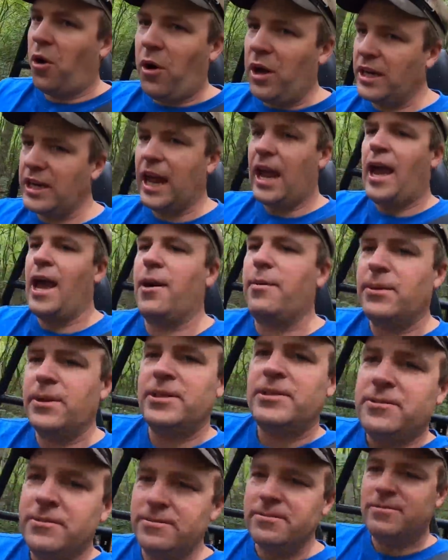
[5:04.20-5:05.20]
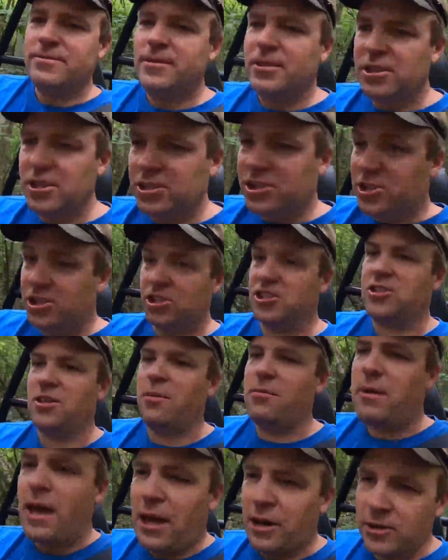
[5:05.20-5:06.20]
Going to happen. It's just
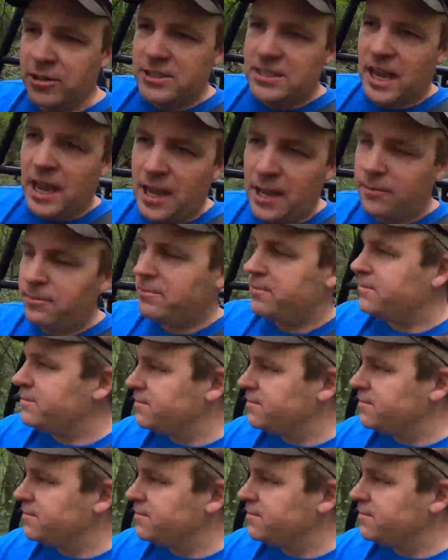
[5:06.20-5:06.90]
a matter of time.